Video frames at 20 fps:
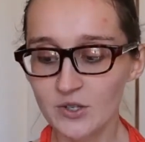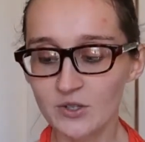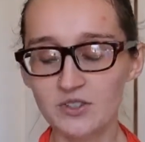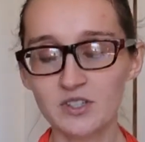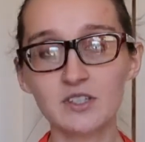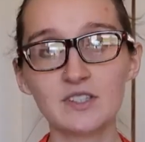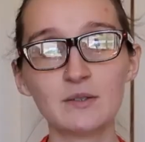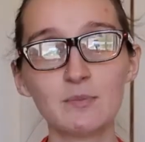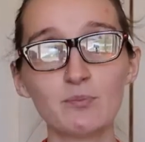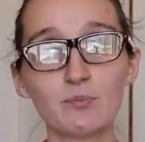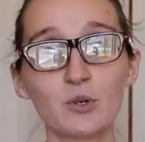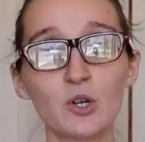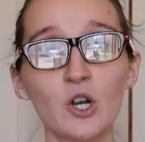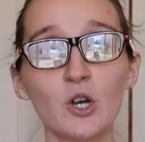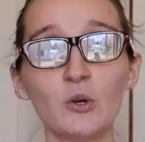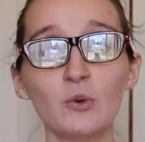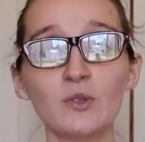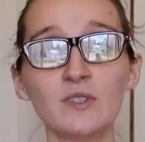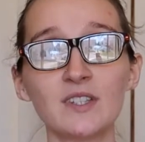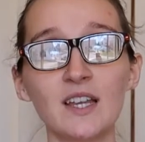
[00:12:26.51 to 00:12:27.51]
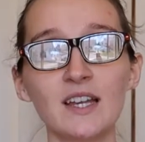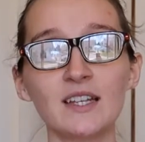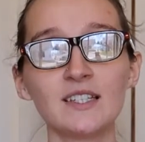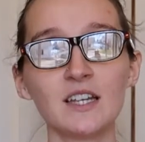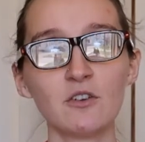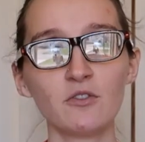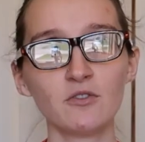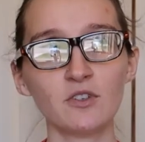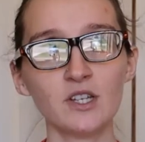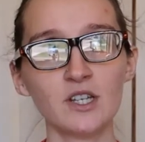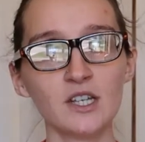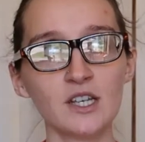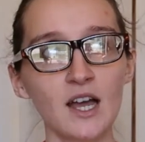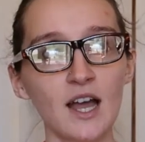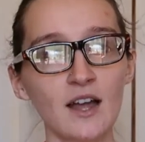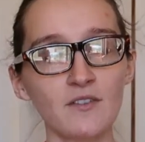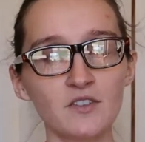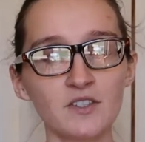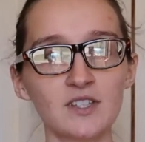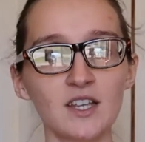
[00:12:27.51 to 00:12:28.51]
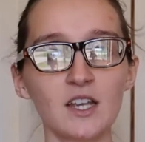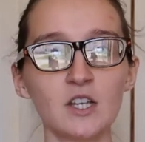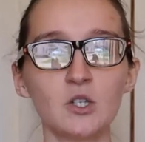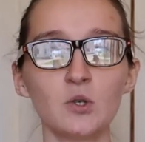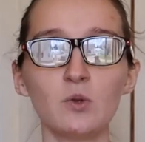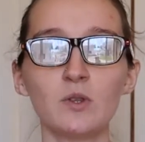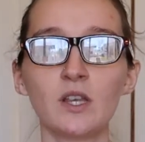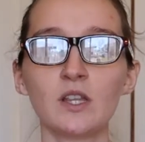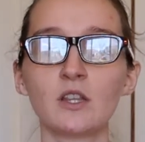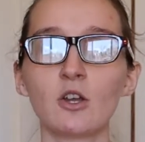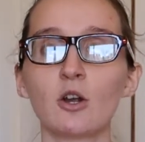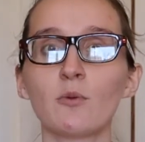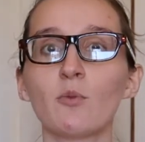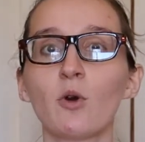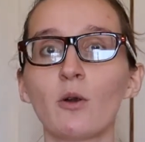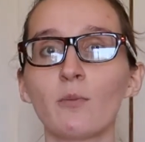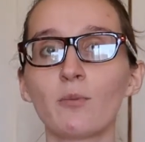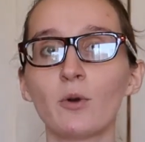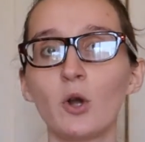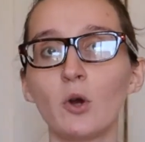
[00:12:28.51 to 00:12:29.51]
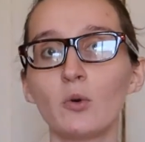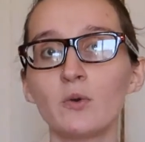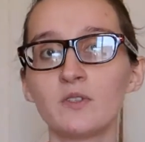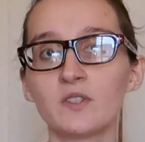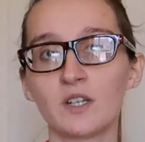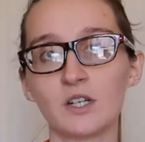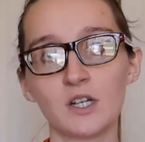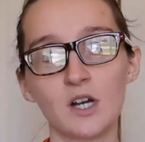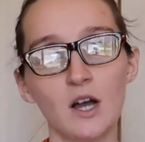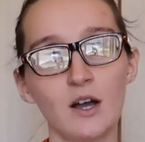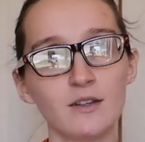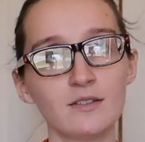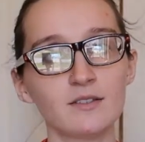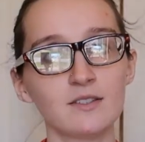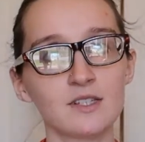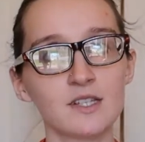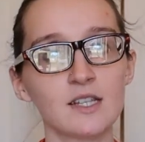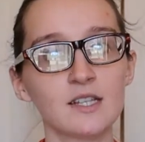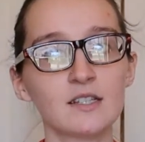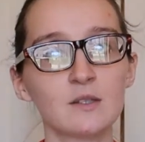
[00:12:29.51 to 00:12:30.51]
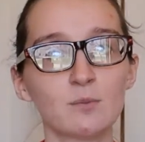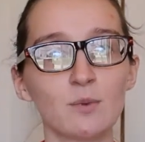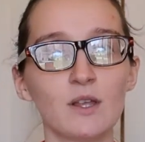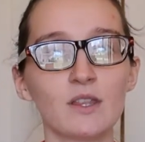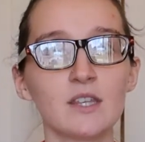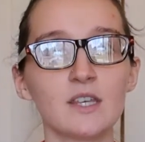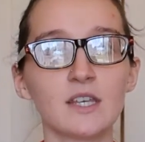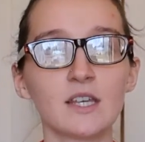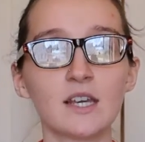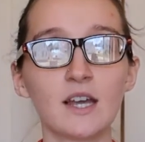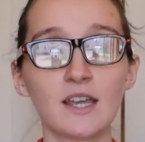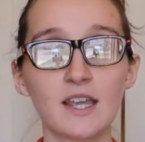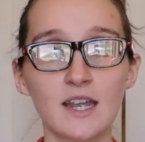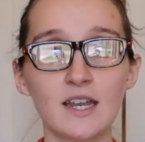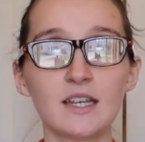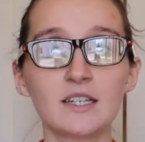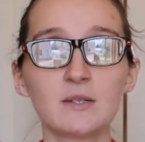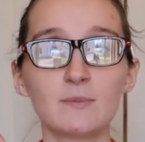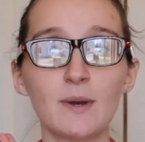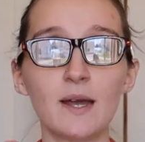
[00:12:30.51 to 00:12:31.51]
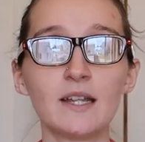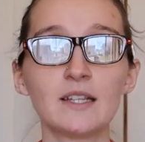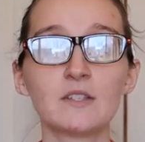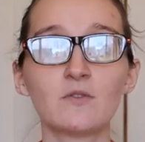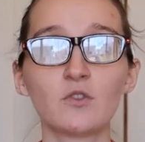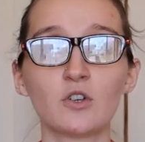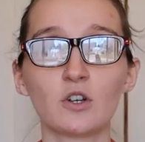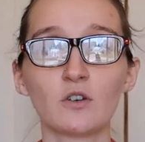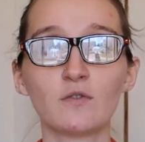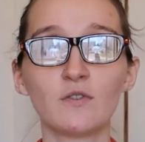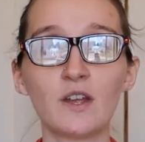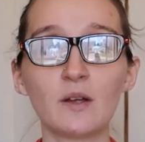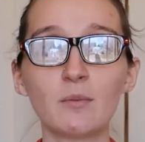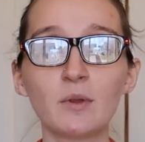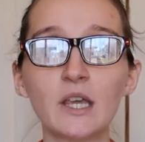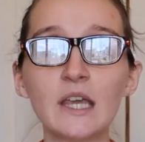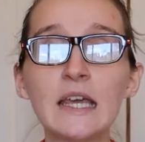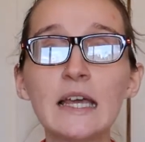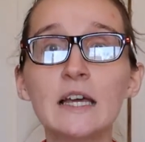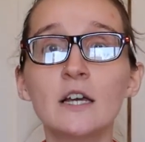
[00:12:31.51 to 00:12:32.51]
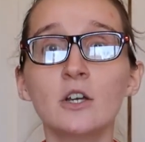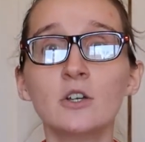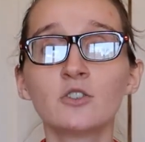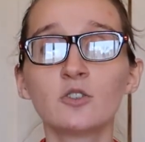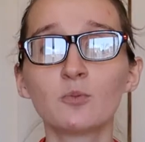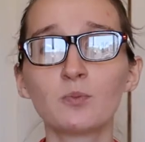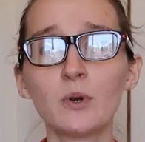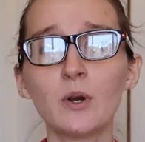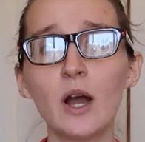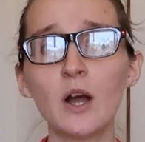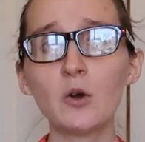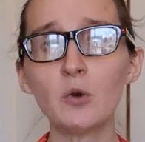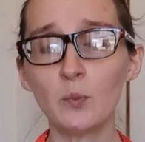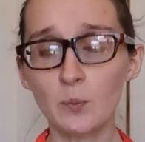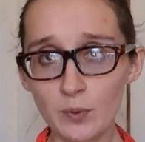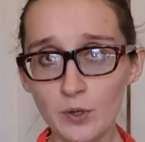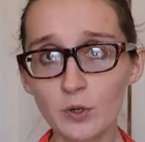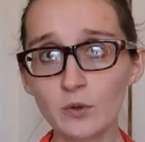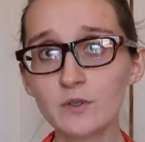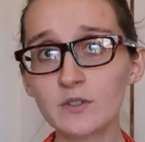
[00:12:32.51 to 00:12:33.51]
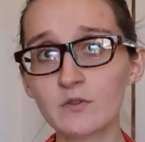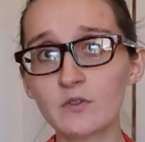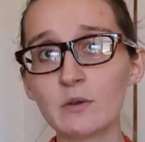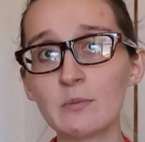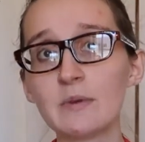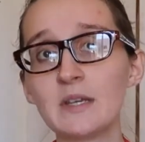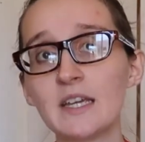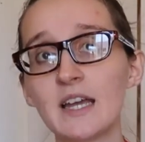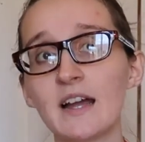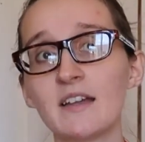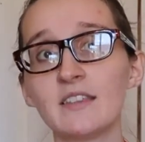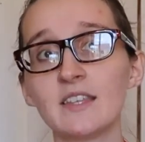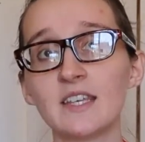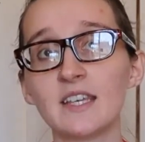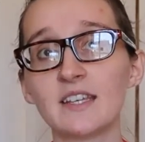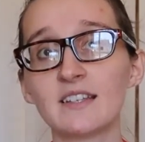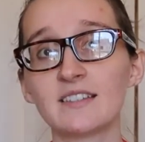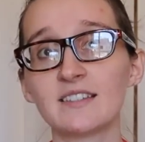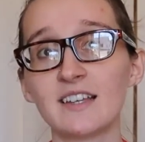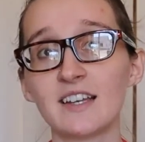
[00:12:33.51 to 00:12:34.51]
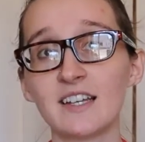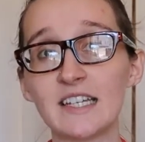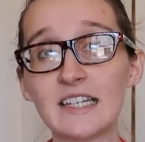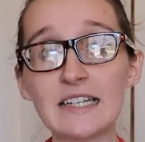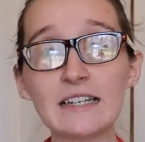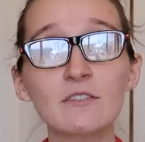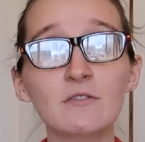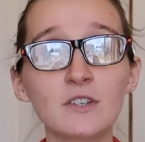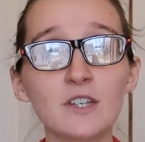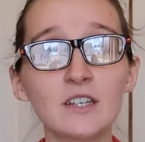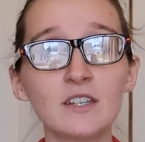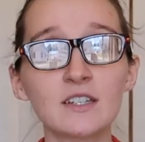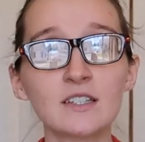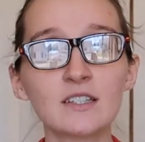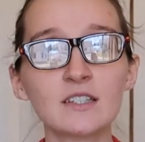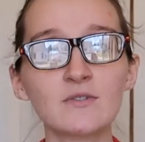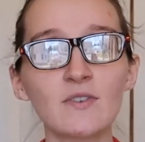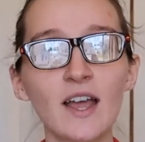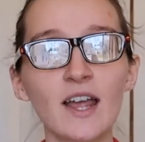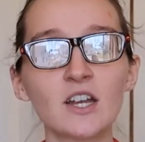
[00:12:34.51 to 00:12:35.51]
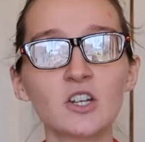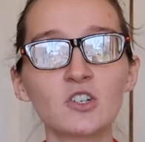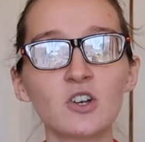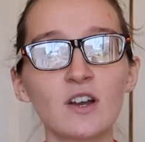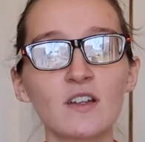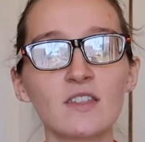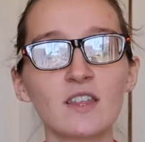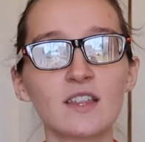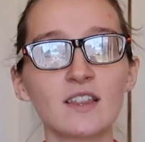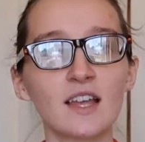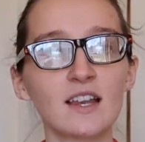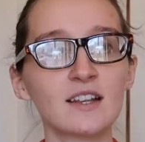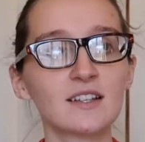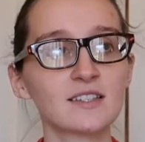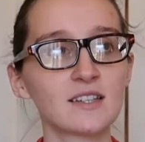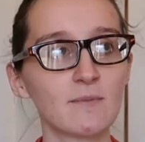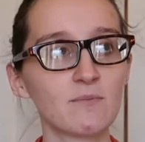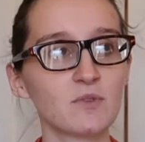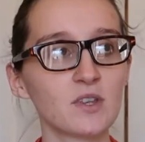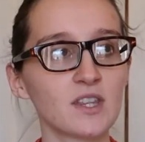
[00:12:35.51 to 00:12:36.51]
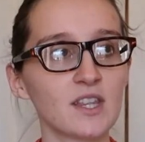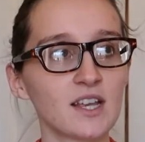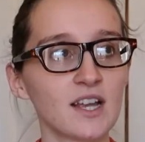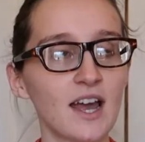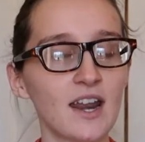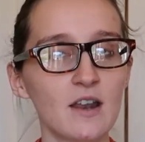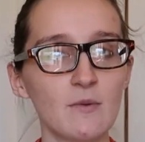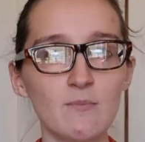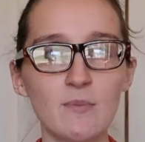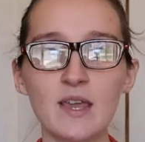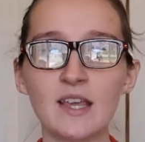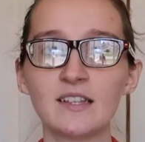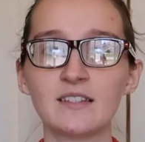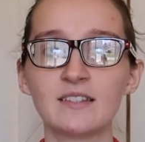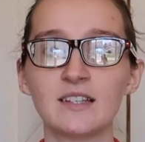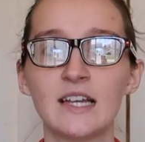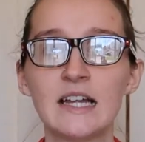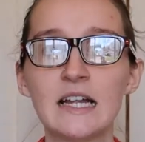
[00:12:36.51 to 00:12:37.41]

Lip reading: So some pros, I definitely have to say I do think there are more pros than cons to this, but I think again it depends for your family. So pros for me, I think, is the convenience factor. I think that is something that kind of makes